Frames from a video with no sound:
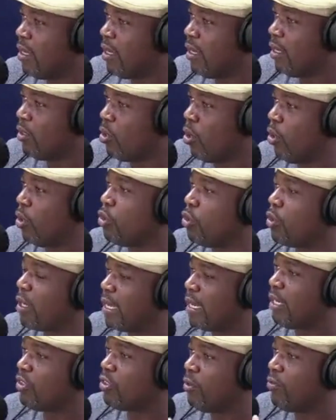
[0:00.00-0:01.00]
No, you
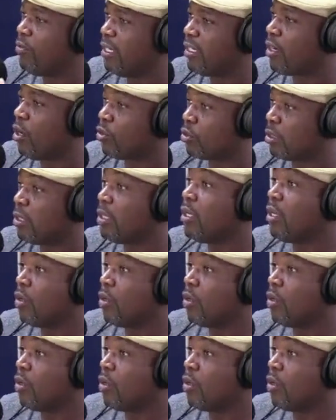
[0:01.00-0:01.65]
can actually vent out.